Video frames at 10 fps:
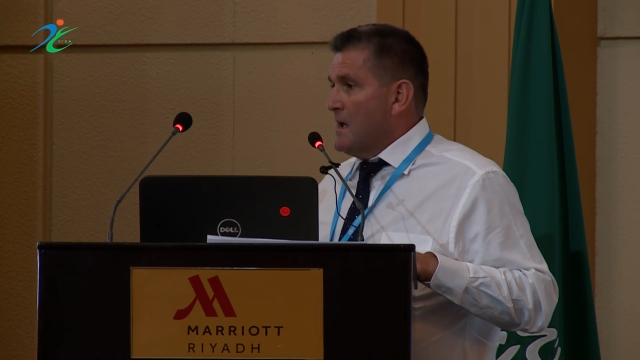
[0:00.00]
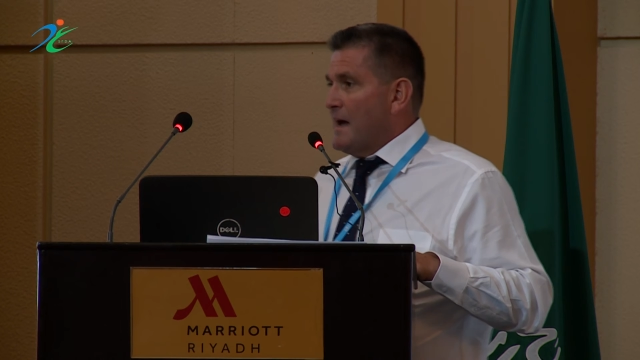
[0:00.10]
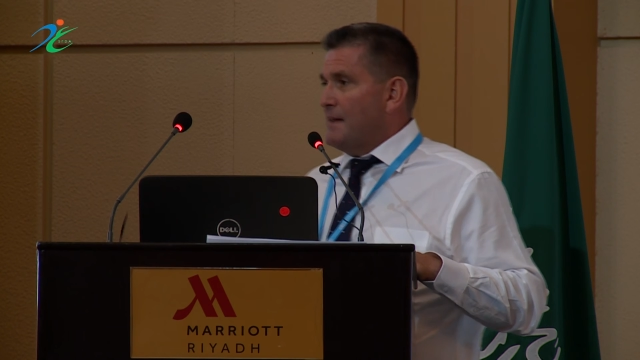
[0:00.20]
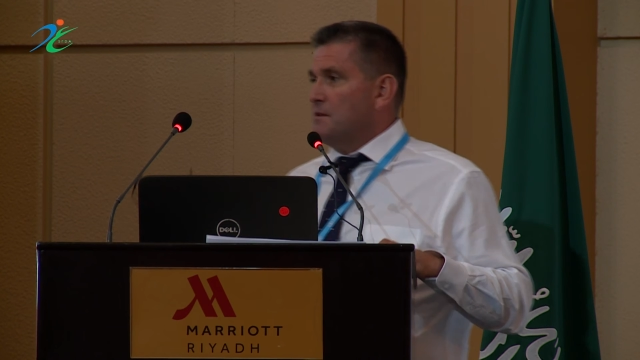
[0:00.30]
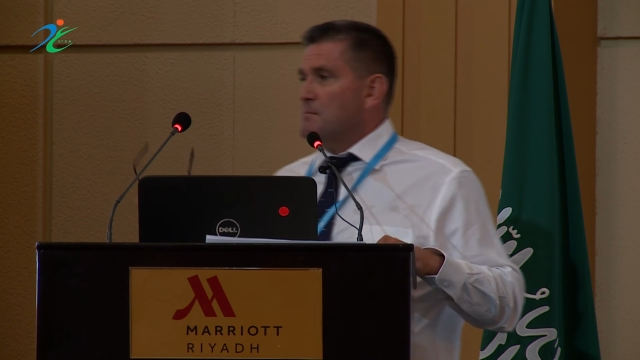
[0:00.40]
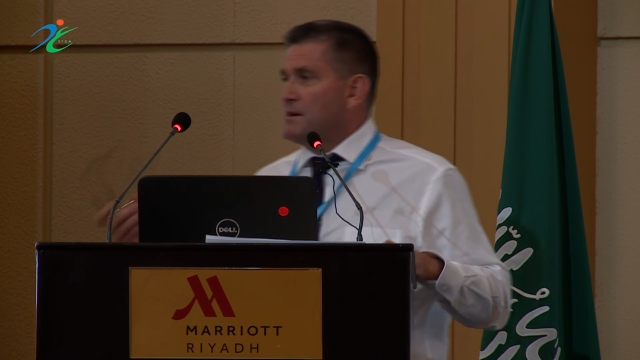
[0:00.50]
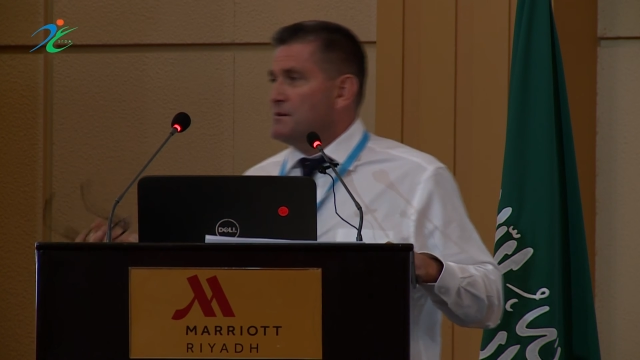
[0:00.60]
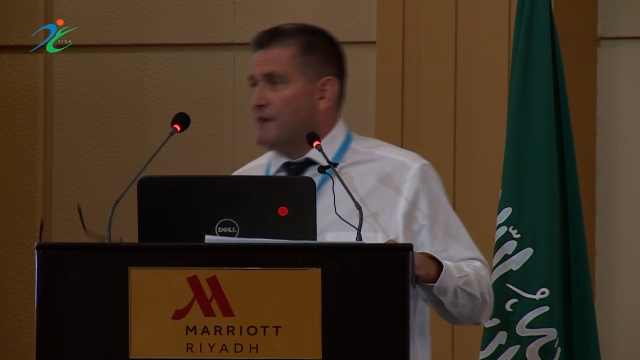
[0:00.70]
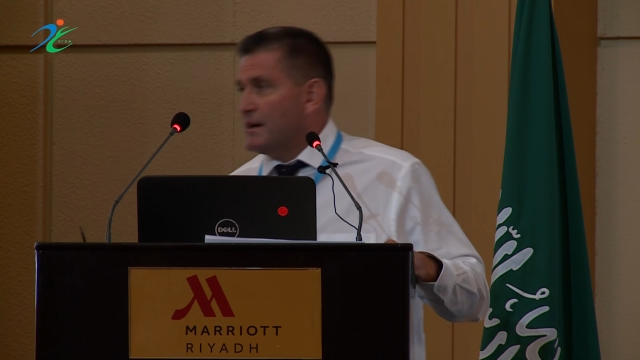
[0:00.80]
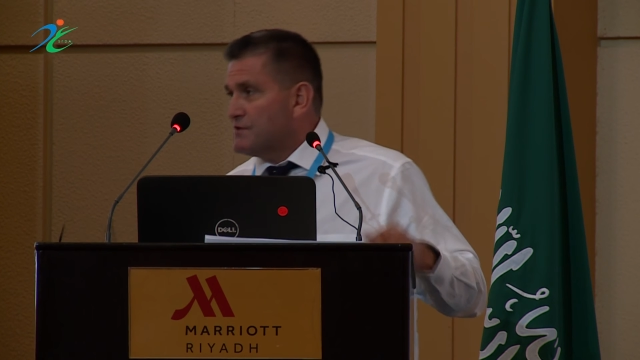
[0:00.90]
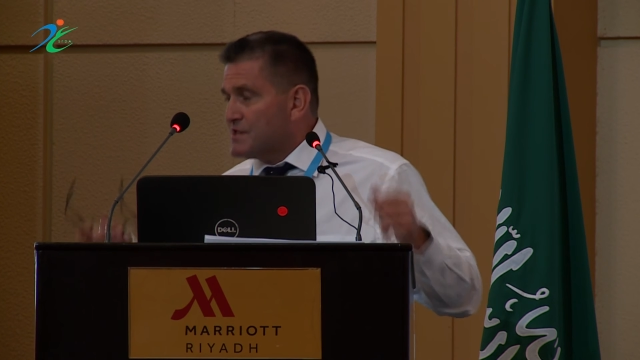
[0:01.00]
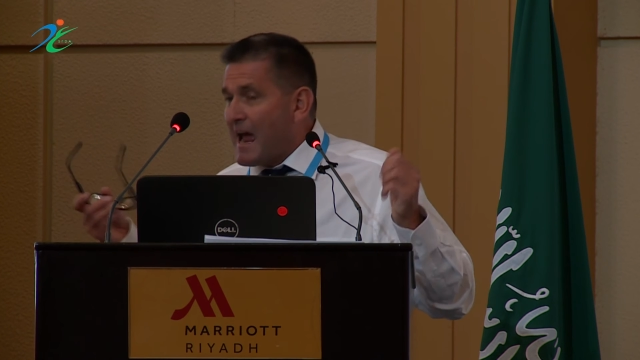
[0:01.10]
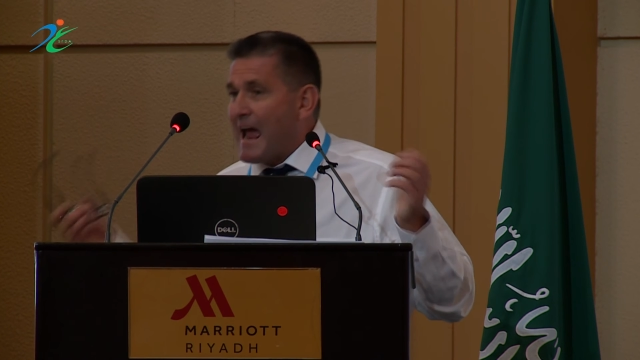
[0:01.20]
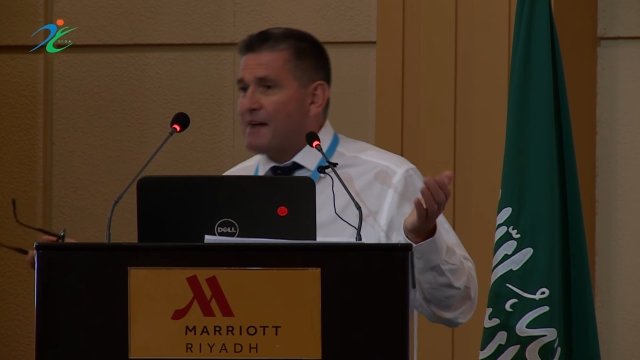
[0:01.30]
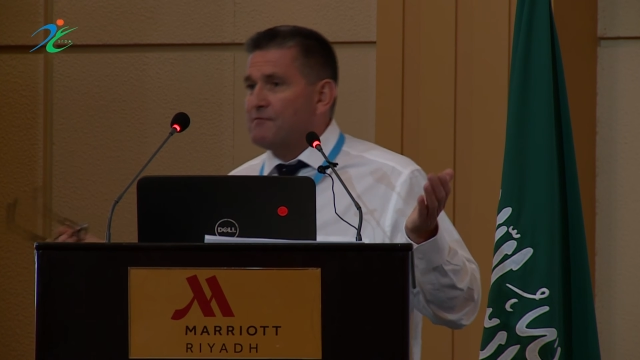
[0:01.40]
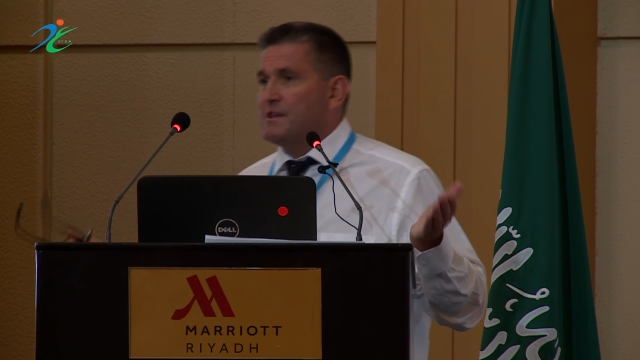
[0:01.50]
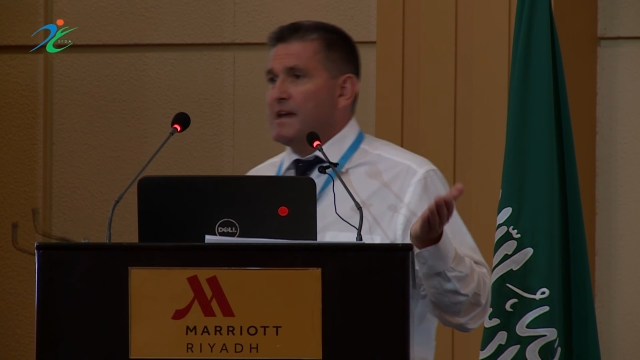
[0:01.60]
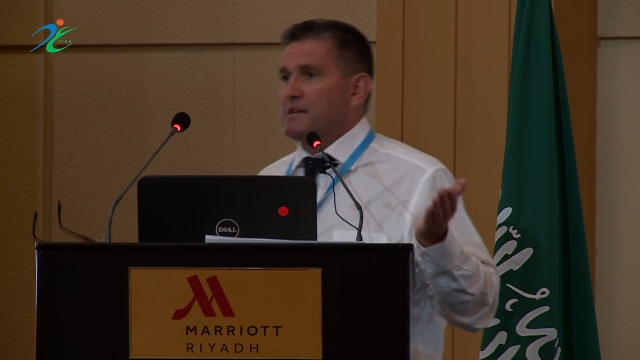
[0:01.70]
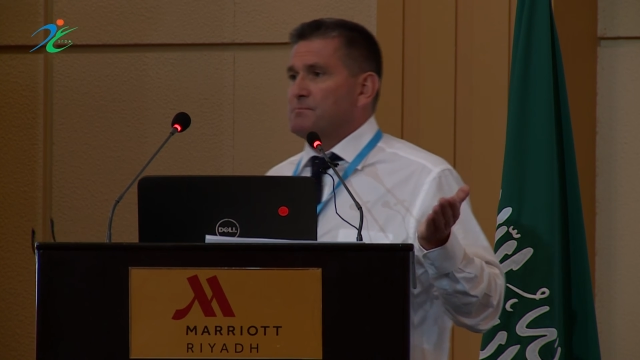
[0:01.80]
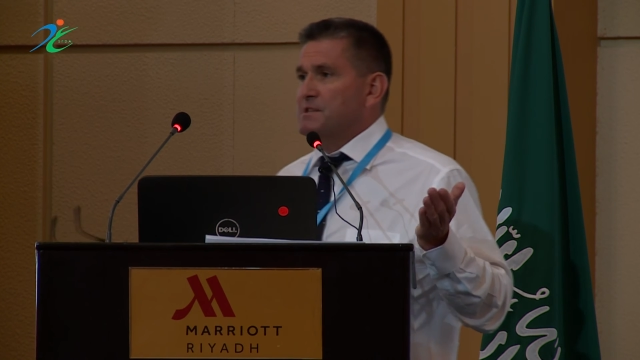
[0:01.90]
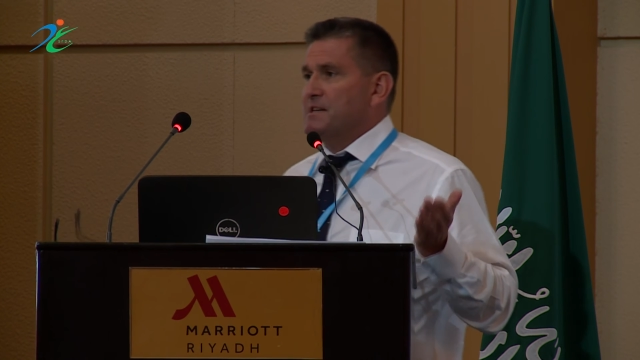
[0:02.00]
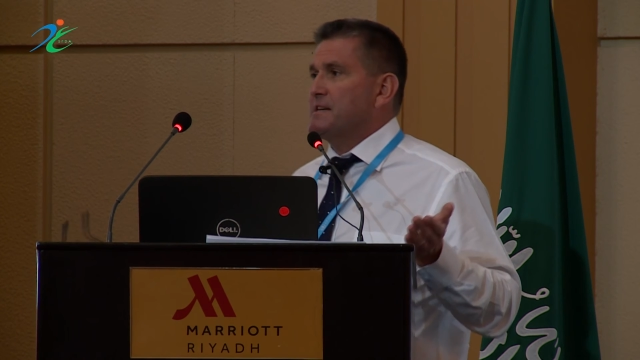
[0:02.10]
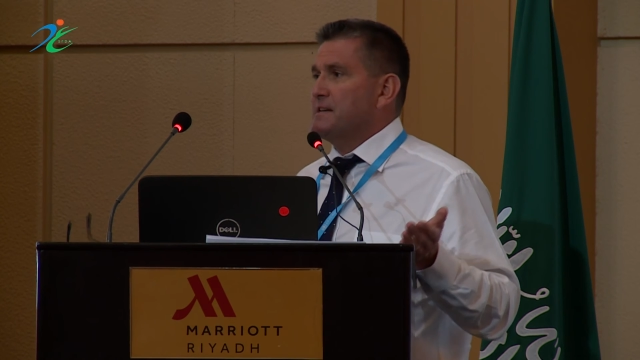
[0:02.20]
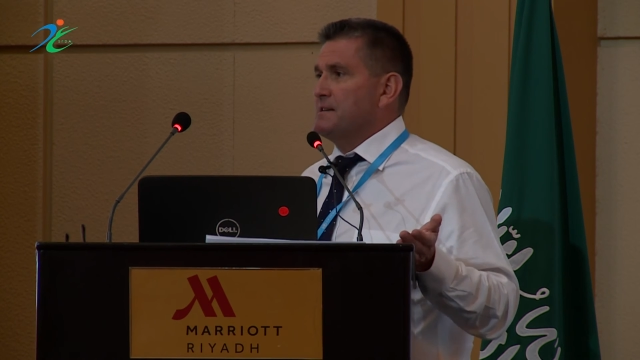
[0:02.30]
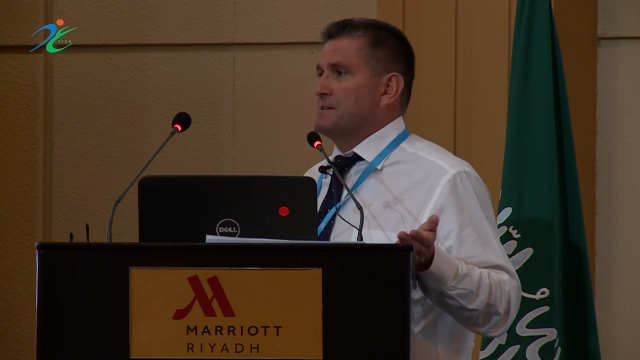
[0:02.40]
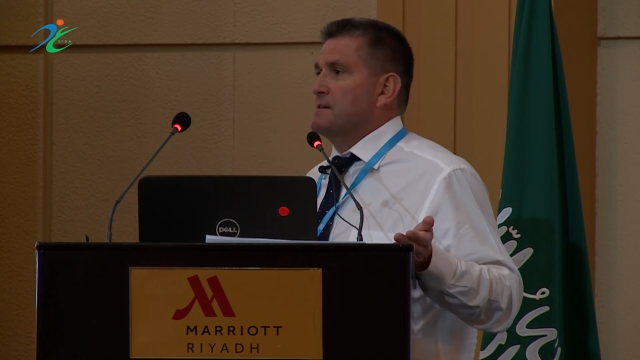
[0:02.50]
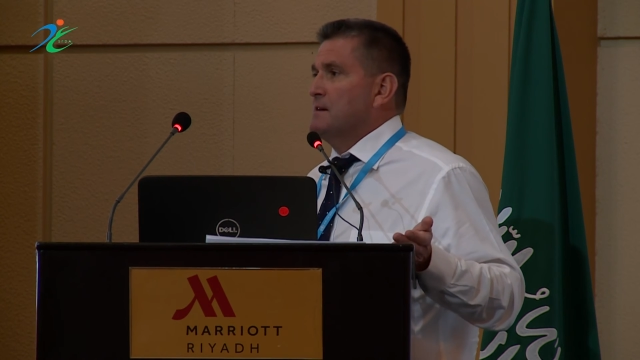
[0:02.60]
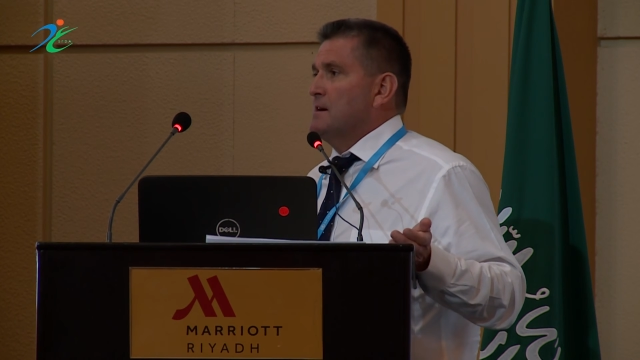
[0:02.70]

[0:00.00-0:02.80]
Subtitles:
And the manufacturers have the expertise,